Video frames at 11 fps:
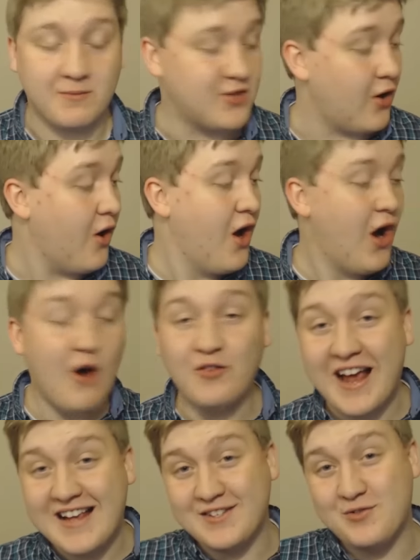pumped. So
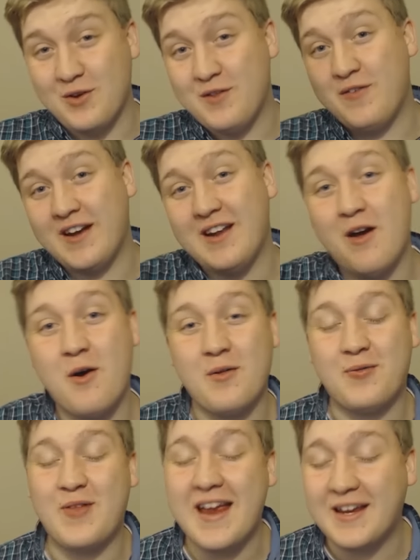hopefully you guys enjoyed the video.
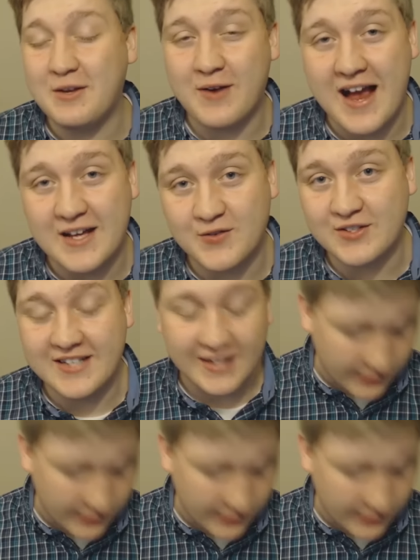Thank you guys for